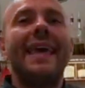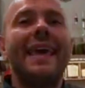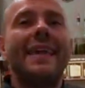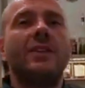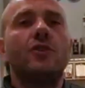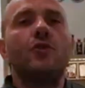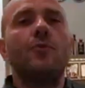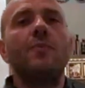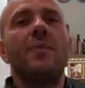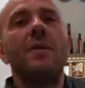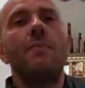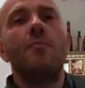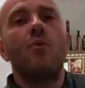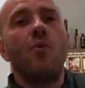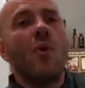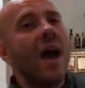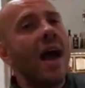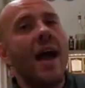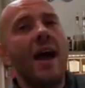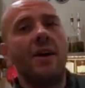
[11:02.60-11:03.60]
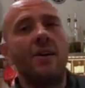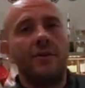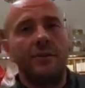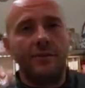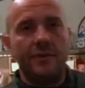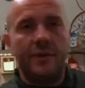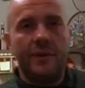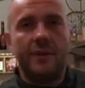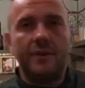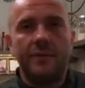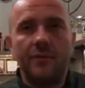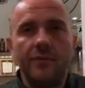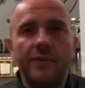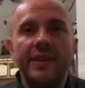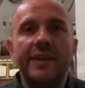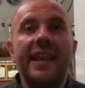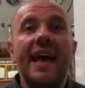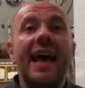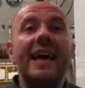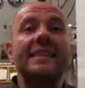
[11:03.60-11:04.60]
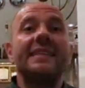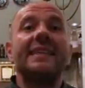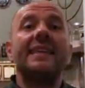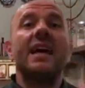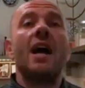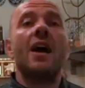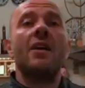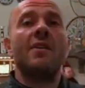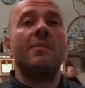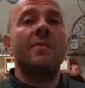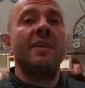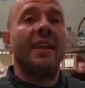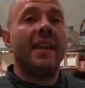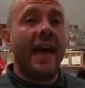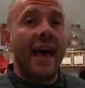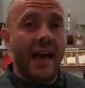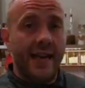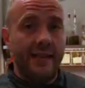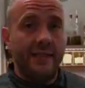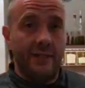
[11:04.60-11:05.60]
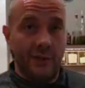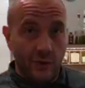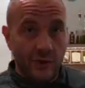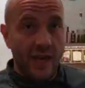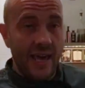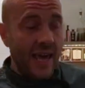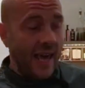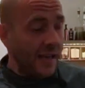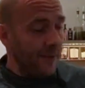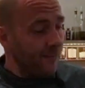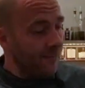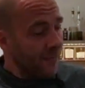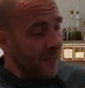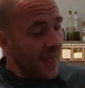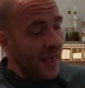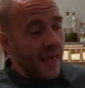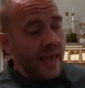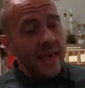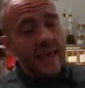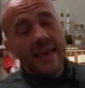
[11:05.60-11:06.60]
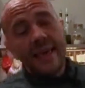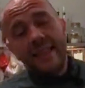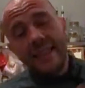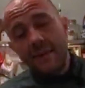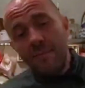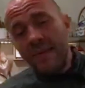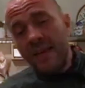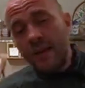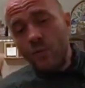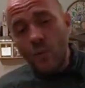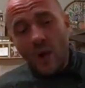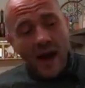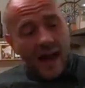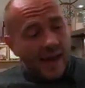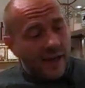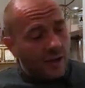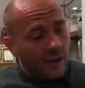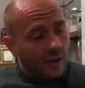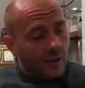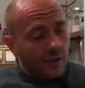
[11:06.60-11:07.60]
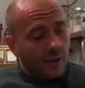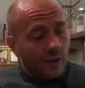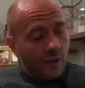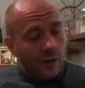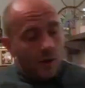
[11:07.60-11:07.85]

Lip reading: it to be brown, nice caramelized, okay? In the meanwhile,